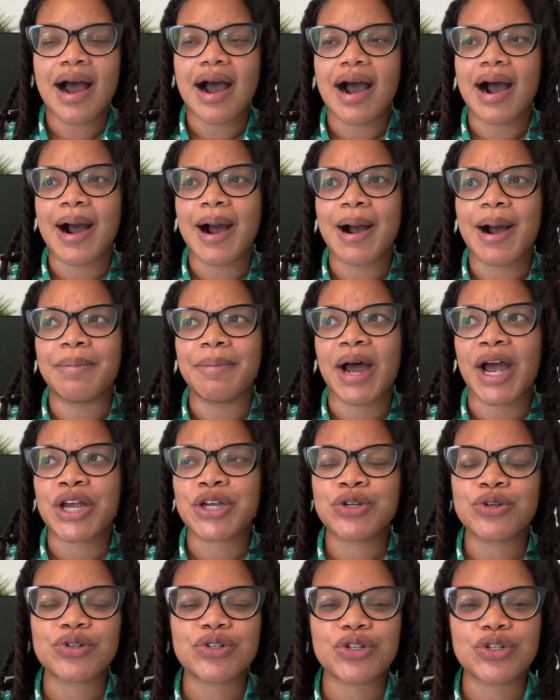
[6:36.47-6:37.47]
I
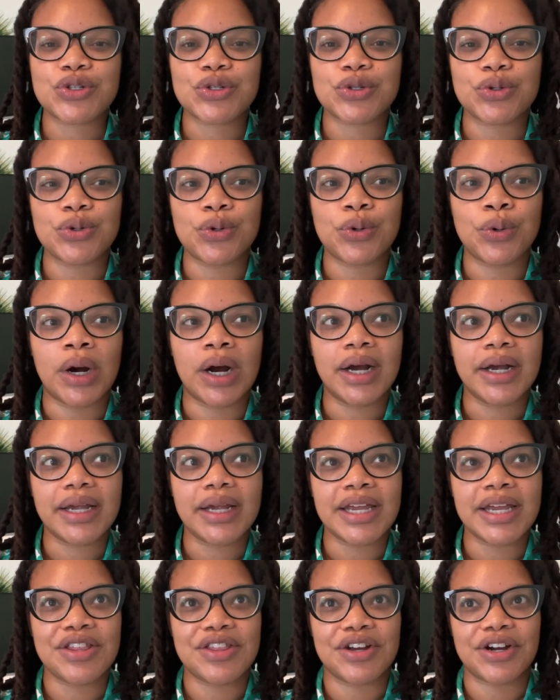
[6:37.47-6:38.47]
usually do
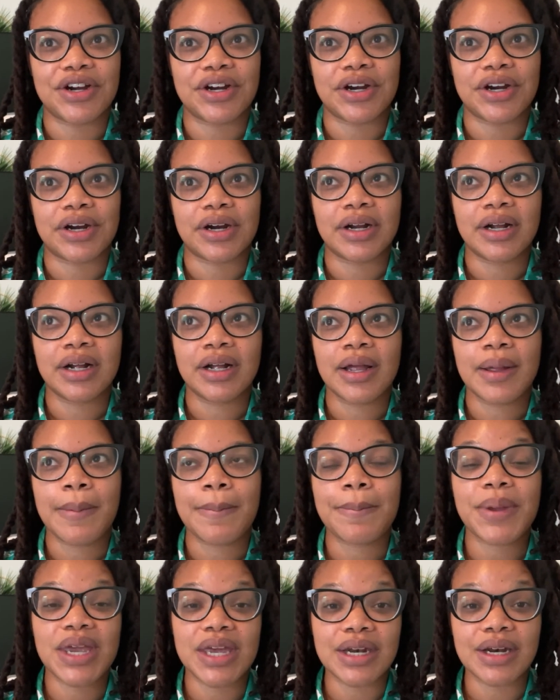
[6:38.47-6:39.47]
either
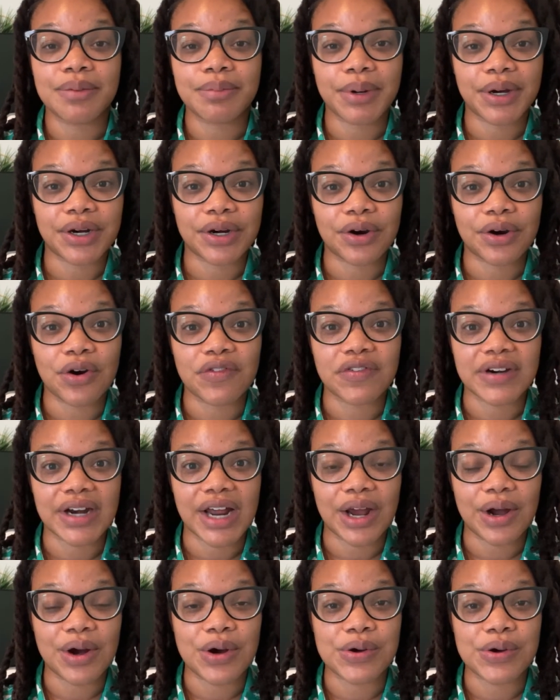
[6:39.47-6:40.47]
peanut butter
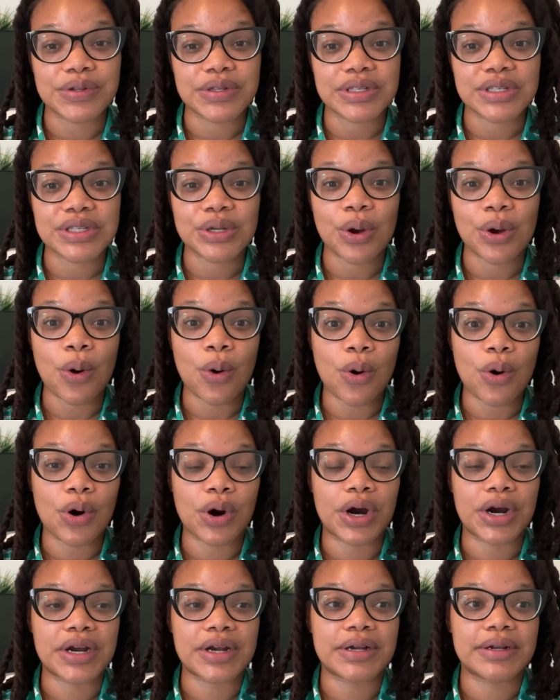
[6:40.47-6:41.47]
overnight oats
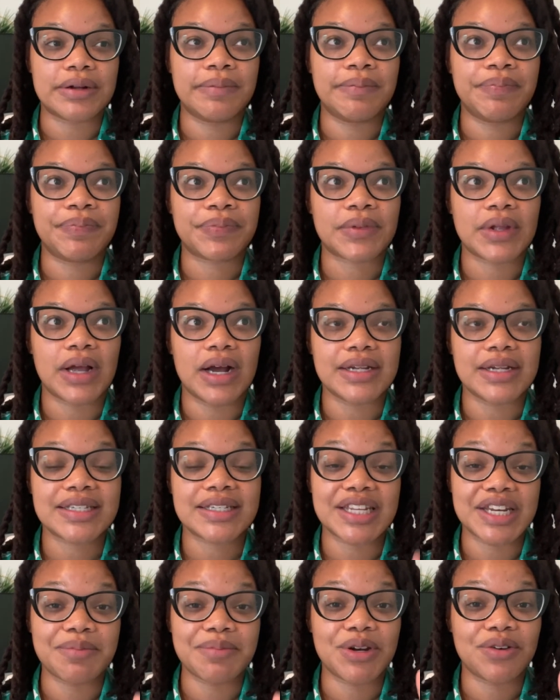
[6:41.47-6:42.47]
or
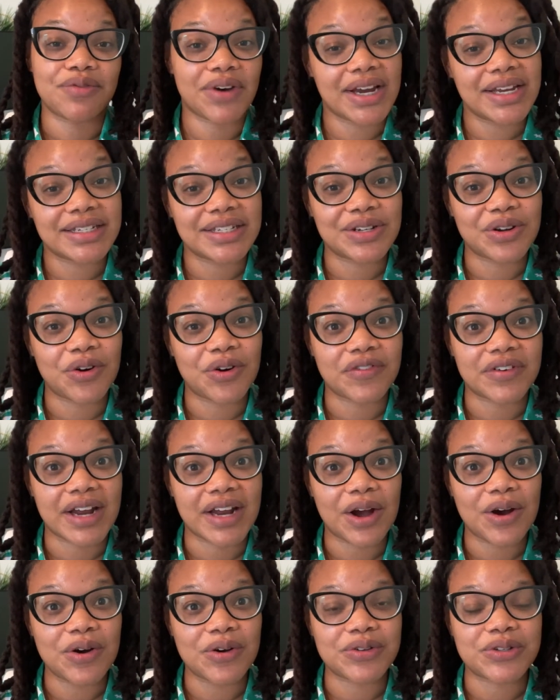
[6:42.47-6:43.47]
cinnamon raisin
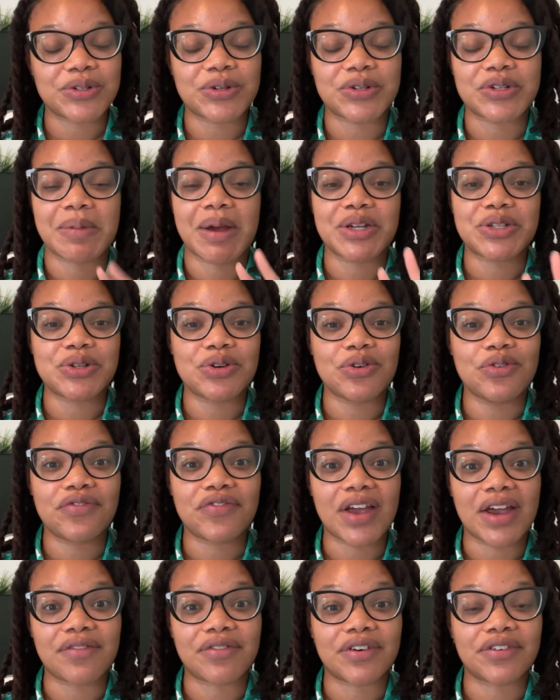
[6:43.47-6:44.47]
overnight oats. Those are my two
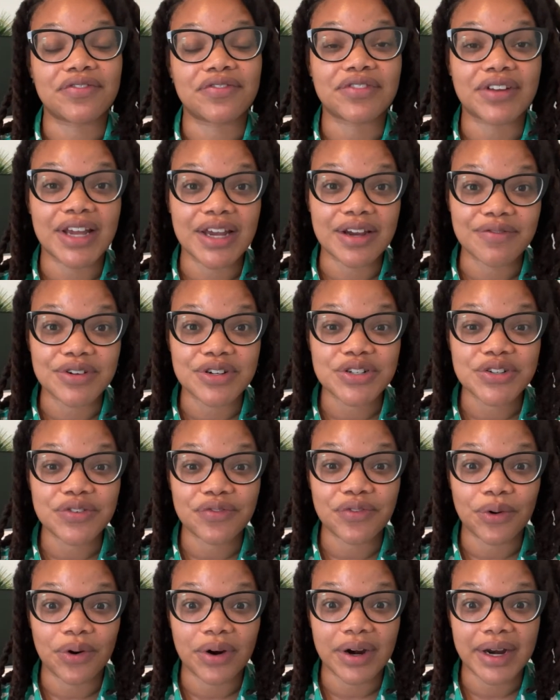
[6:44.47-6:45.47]
favorite flavors
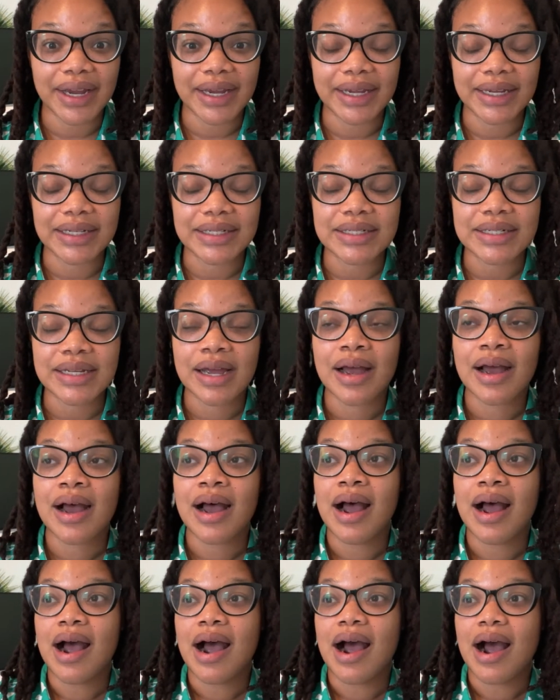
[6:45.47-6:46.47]
for it.
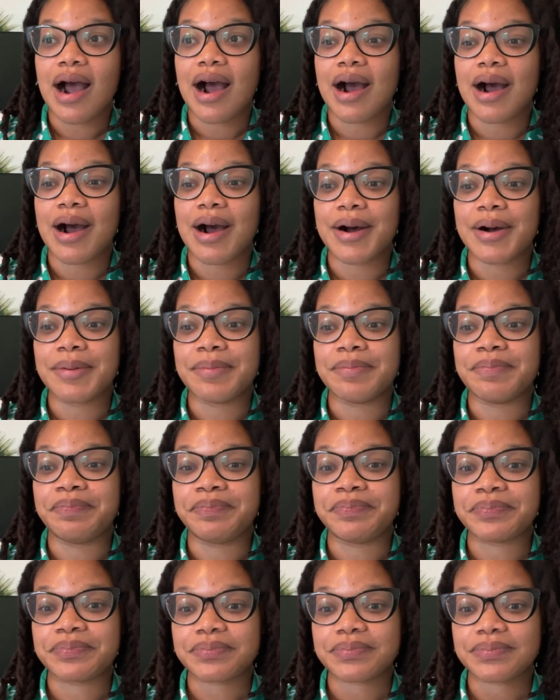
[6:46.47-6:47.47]
And